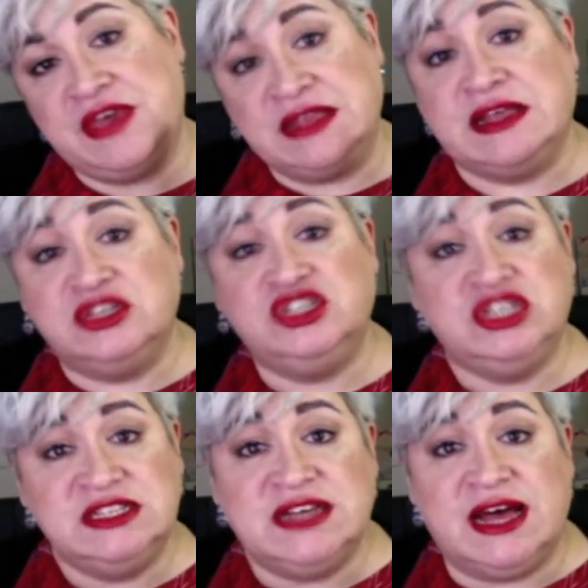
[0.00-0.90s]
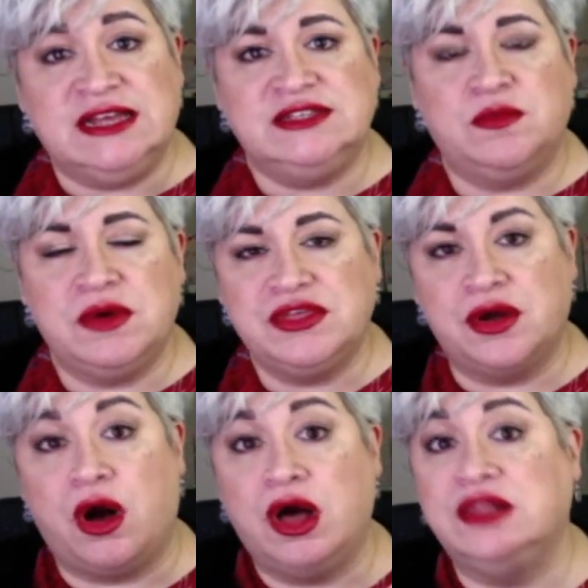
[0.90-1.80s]
thing that she does with
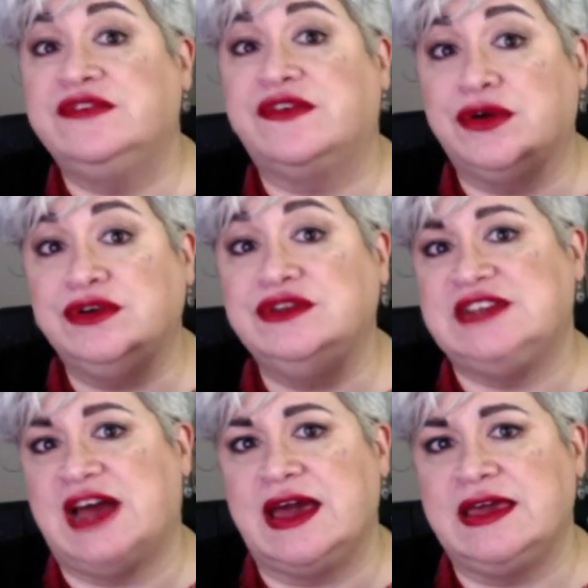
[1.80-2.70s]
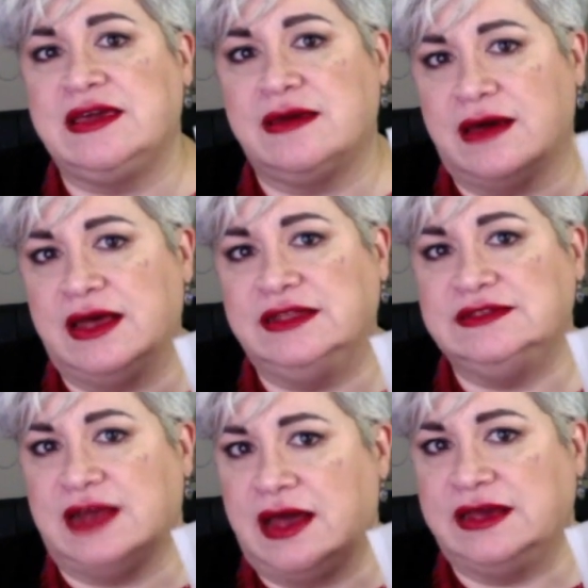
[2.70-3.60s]
all of her die cut
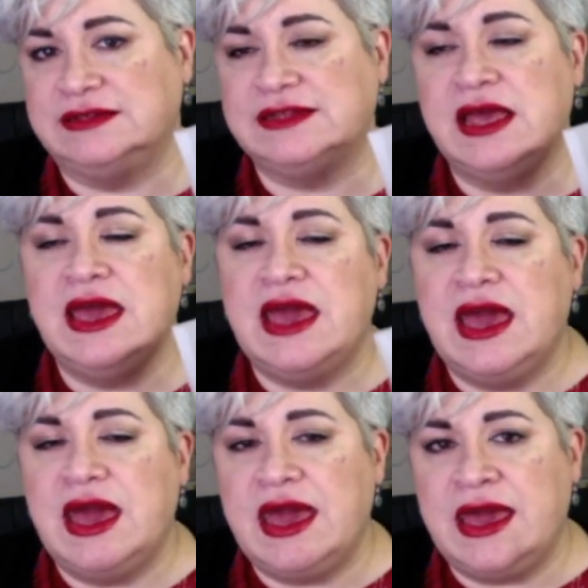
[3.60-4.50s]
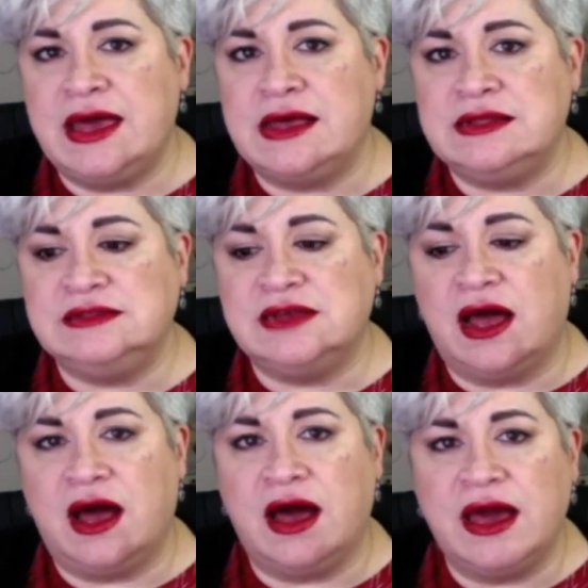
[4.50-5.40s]
dies. And
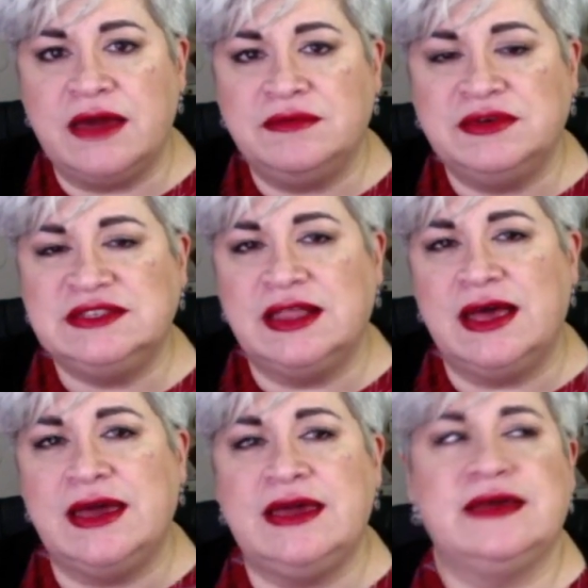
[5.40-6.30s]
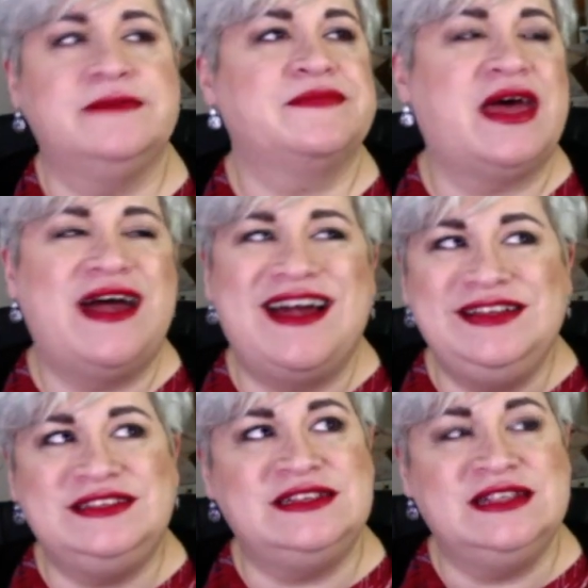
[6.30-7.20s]
I was like, I
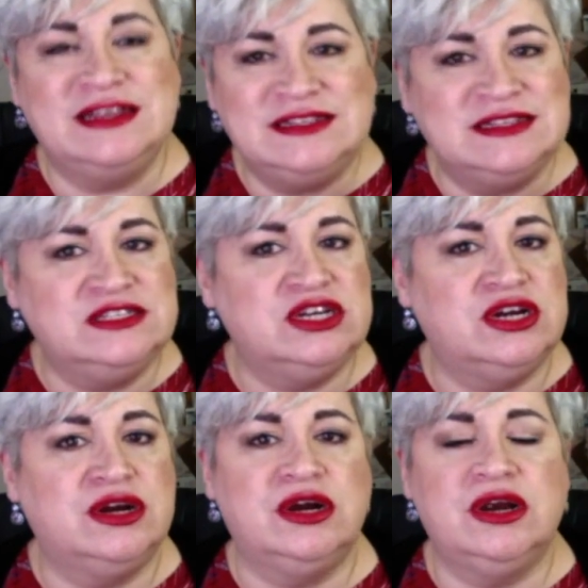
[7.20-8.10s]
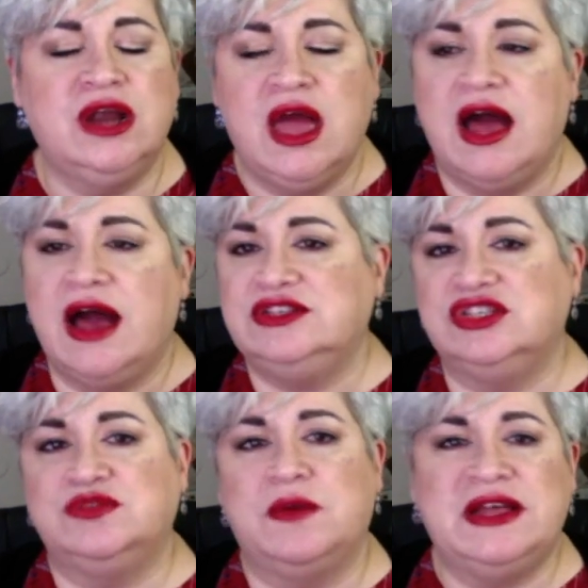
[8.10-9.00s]
didn't listen to her. I
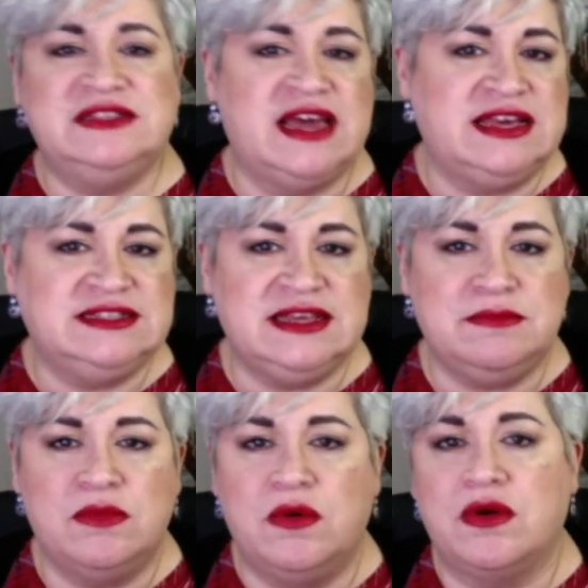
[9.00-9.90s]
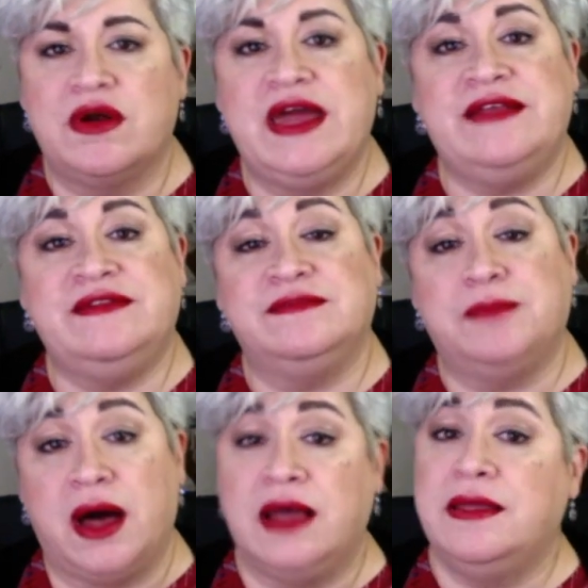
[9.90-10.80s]
just went to AC Moore and
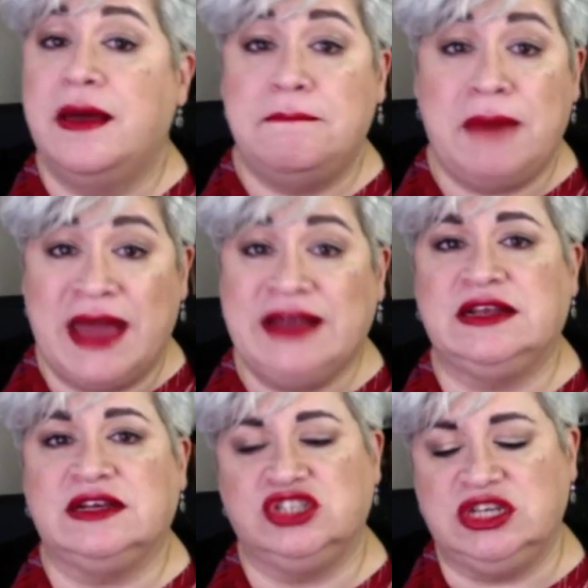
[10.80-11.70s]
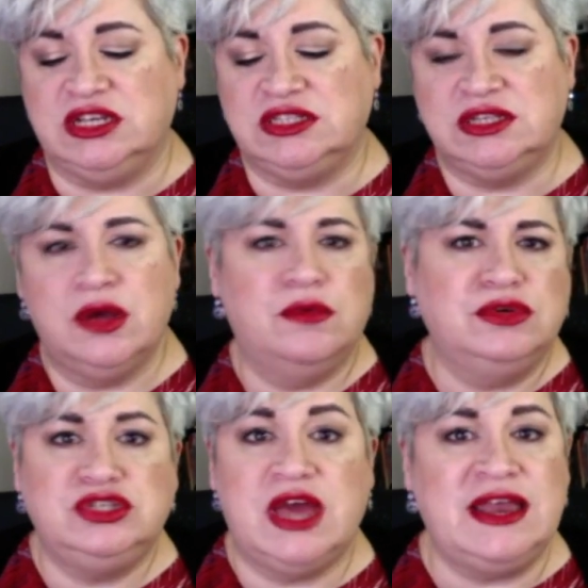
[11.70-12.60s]
bought magnet sheets,
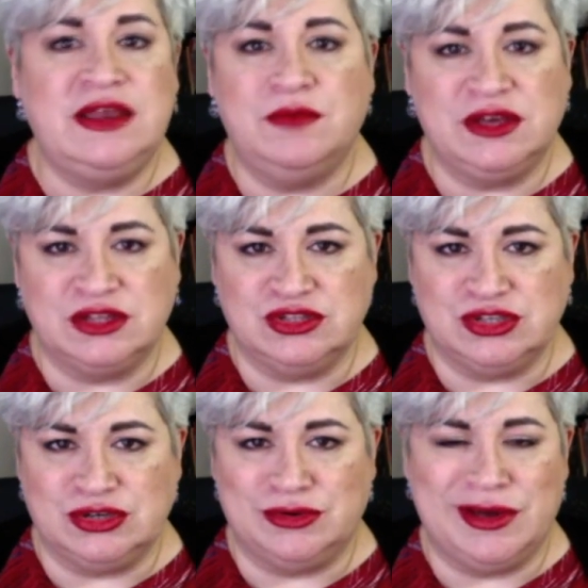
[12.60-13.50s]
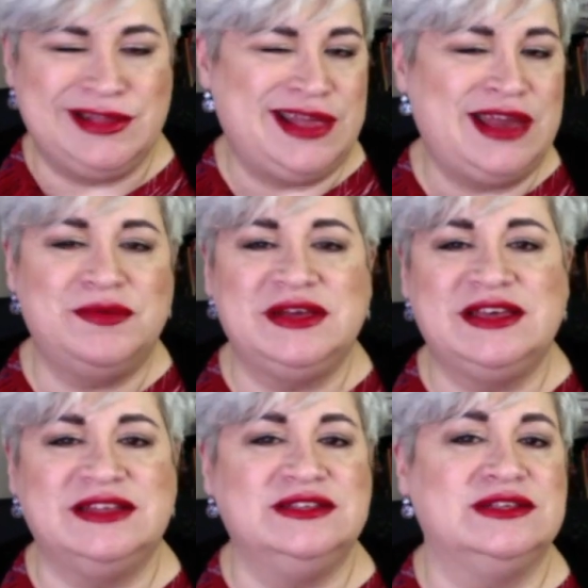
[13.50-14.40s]
which anyone can do, and anyone
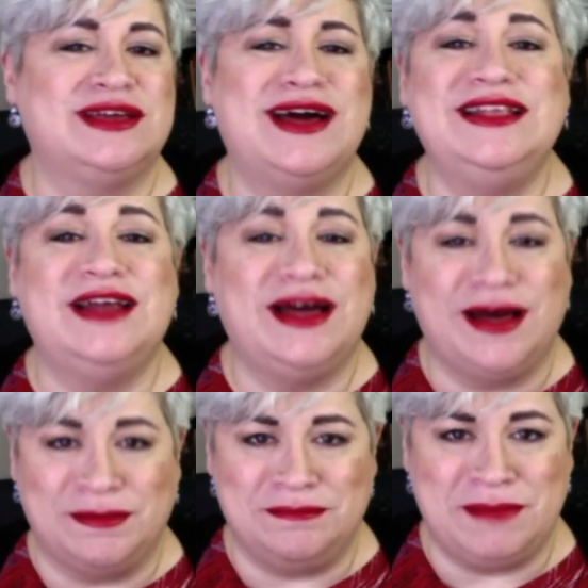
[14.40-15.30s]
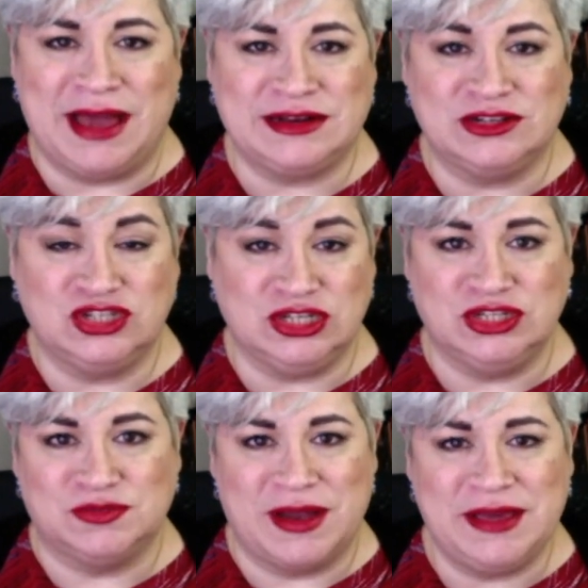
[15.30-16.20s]
can cut up magnet
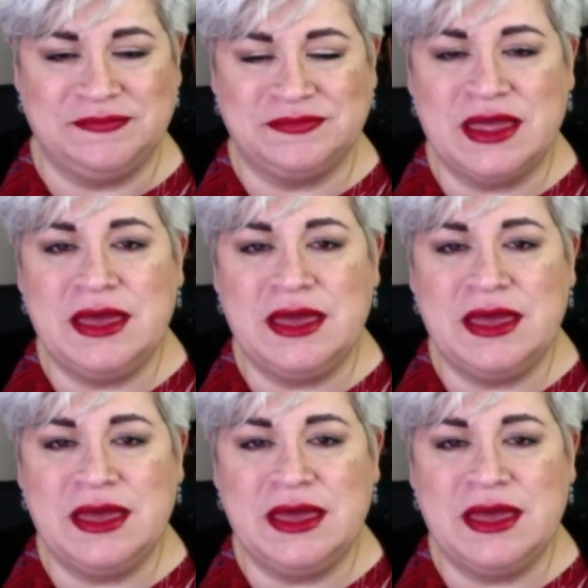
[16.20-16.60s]
sheets, right?